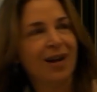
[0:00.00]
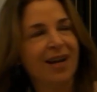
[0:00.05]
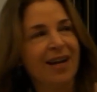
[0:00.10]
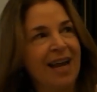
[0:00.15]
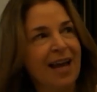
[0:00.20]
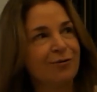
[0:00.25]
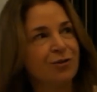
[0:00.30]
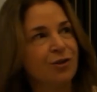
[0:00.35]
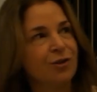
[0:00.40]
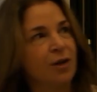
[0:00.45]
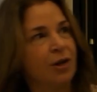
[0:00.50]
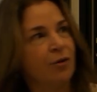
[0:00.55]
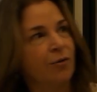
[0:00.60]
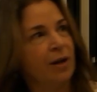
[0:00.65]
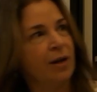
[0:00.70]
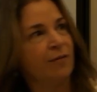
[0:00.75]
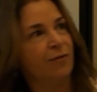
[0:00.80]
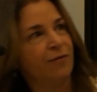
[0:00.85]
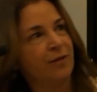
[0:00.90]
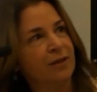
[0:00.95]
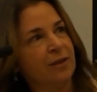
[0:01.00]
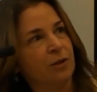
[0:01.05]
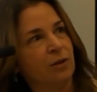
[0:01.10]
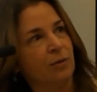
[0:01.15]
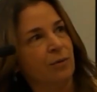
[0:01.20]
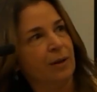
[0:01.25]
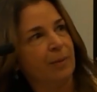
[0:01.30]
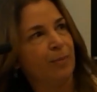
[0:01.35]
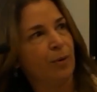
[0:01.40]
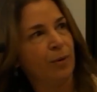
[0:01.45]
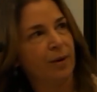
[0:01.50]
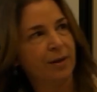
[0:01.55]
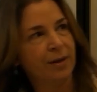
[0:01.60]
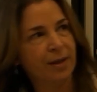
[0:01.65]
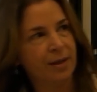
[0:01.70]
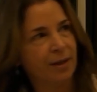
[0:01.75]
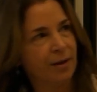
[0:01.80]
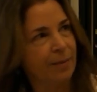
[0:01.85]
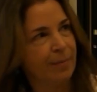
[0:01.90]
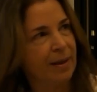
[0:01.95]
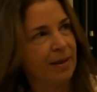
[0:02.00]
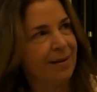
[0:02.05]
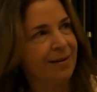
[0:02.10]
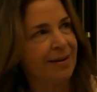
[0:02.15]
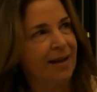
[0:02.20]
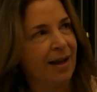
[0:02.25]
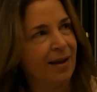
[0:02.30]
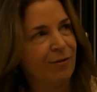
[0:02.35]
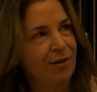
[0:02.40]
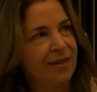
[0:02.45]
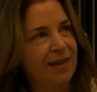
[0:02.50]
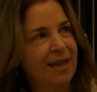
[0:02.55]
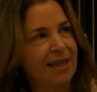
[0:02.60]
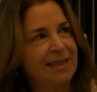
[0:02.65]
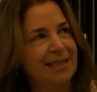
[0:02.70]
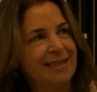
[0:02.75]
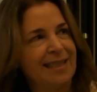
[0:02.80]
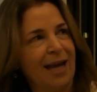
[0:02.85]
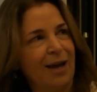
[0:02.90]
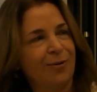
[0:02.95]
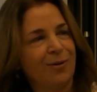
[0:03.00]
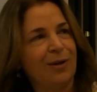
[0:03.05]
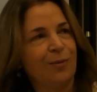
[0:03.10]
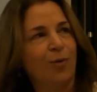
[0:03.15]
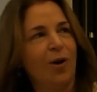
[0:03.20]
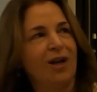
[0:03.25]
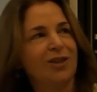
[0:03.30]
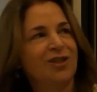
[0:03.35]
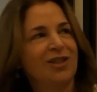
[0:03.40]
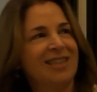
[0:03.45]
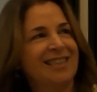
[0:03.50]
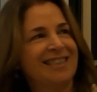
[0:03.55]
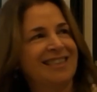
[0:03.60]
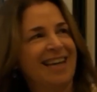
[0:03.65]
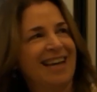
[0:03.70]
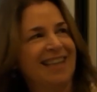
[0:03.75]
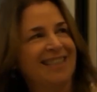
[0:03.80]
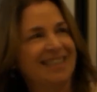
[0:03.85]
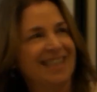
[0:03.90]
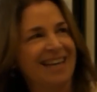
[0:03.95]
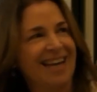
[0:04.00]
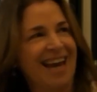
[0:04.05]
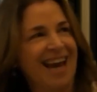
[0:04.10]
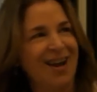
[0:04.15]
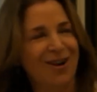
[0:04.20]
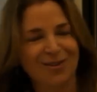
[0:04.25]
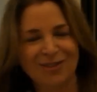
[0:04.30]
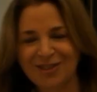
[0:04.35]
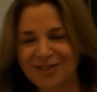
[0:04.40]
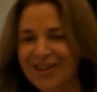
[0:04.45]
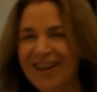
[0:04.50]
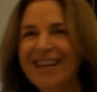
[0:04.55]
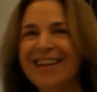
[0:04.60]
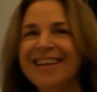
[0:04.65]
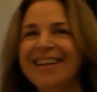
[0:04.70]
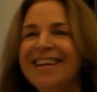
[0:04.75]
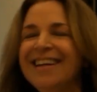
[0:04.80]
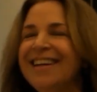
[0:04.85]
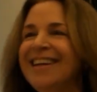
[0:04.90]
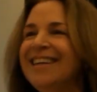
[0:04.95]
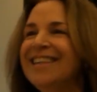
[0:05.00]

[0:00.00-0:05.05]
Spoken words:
And after a great fiscal report, you know, I mean, everything is sound in Washington State's accounts, right?